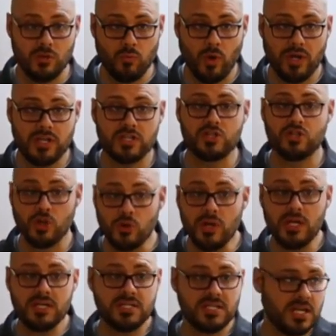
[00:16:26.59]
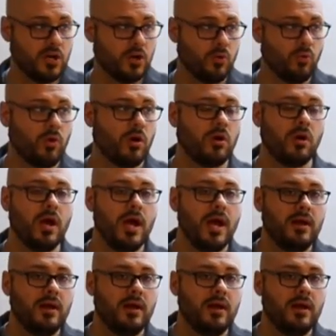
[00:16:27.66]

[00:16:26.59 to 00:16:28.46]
what his duties here were.